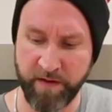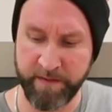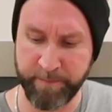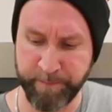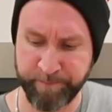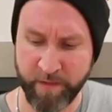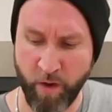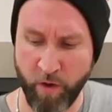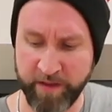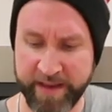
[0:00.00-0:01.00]
Um,
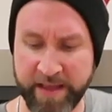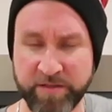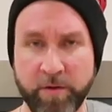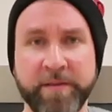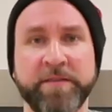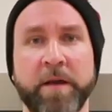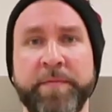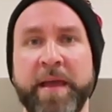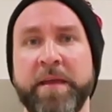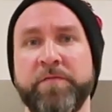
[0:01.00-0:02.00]
early days Northeast
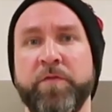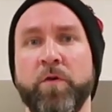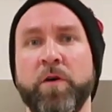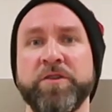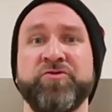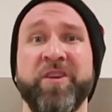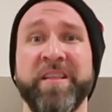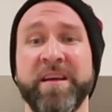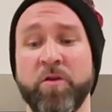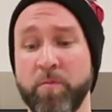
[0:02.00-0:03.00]
IPA for
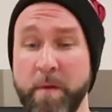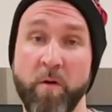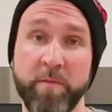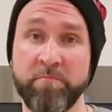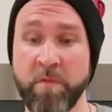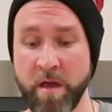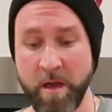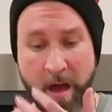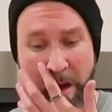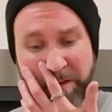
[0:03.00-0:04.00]
Australia or Melbourne.
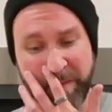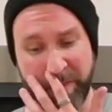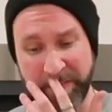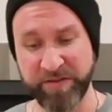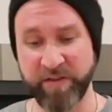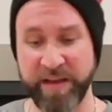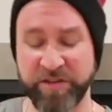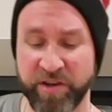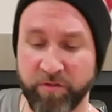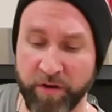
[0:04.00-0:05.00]
I would say probably Australia
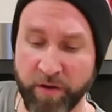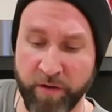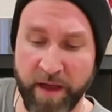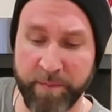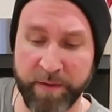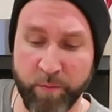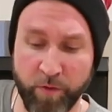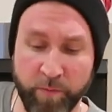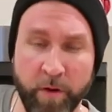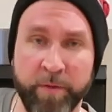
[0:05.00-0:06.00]
in general. I don't know how many
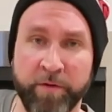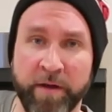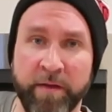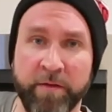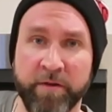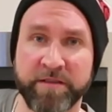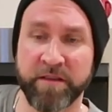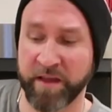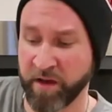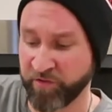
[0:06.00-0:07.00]
more are popping around the
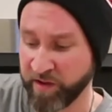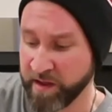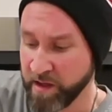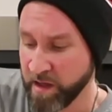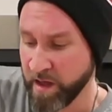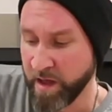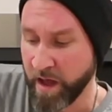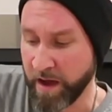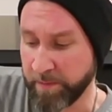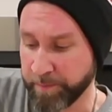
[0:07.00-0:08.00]
rest of the country.
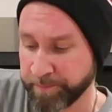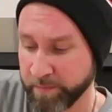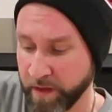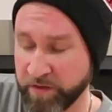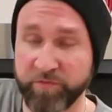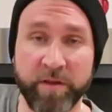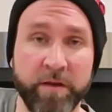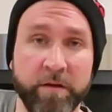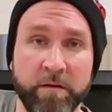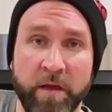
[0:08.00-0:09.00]
Um, it's
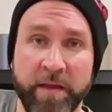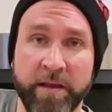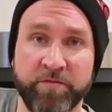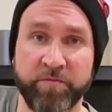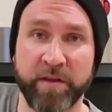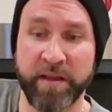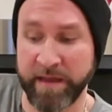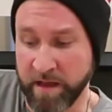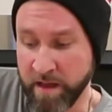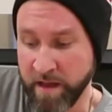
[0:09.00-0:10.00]
really good. I think it's
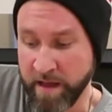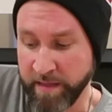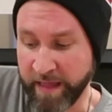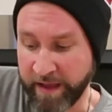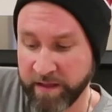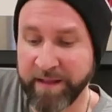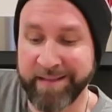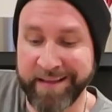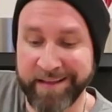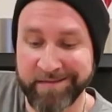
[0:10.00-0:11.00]
really like
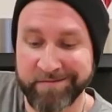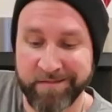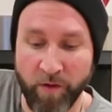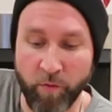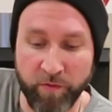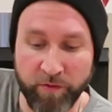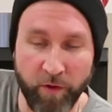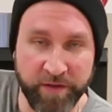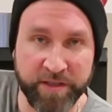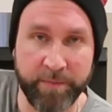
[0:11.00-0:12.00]
clearly all the
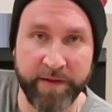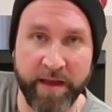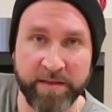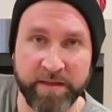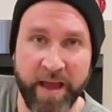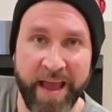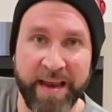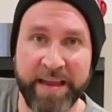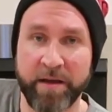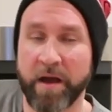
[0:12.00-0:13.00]
Northeast IPAs I
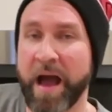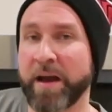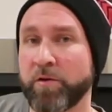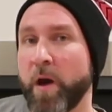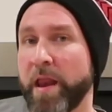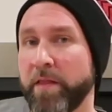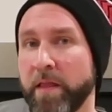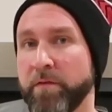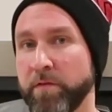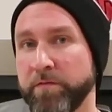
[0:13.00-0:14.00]
had here aren't quite at the
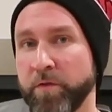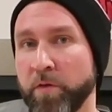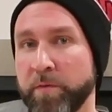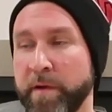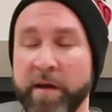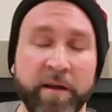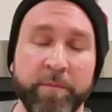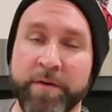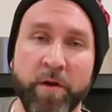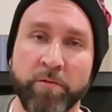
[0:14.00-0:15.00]
level of North
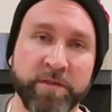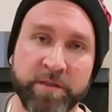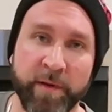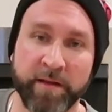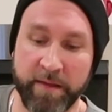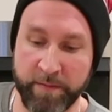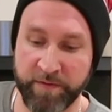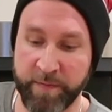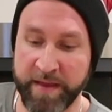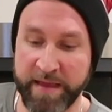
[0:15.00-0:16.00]
America, but no one's expecting them
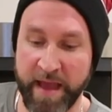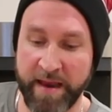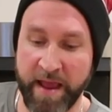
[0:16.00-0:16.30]
to be yet.